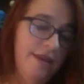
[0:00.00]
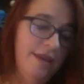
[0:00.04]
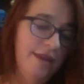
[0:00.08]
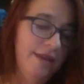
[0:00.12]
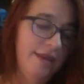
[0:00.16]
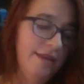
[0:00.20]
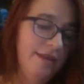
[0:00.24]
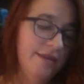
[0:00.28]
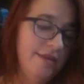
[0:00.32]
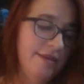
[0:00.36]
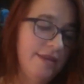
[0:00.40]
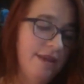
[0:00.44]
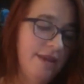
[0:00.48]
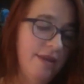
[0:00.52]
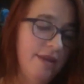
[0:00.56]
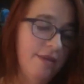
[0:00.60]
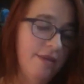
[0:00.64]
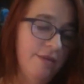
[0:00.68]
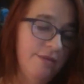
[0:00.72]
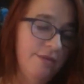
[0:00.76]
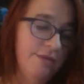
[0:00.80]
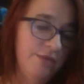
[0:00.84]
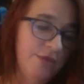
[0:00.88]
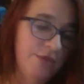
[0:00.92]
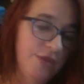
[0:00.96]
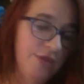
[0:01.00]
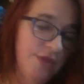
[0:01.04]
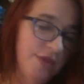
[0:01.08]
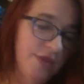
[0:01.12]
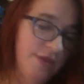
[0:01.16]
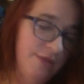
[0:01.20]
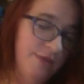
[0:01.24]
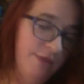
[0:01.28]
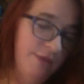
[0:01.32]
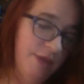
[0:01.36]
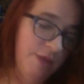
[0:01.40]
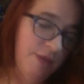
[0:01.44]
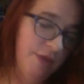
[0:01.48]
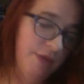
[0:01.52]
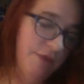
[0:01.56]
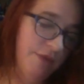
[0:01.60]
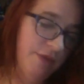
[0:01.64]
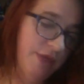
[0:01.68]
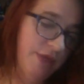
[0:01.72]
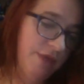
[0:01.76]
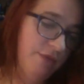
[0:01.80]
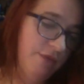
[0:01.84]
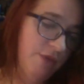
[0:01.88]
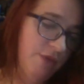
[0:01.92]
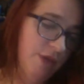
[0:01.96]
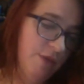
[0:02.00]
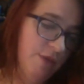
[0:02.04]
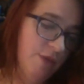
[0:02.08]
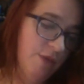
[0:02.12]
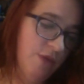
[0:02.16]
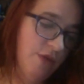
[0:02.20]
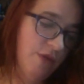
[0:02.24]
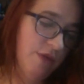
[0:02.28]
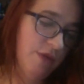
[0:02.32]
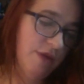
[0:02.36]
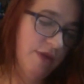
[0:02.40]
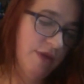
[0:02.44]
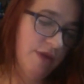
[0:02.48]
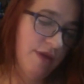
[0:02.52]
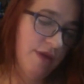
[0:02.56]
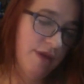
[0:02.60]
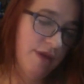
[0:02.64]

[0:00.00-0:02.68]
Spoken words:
See, I'll just maybe read one more.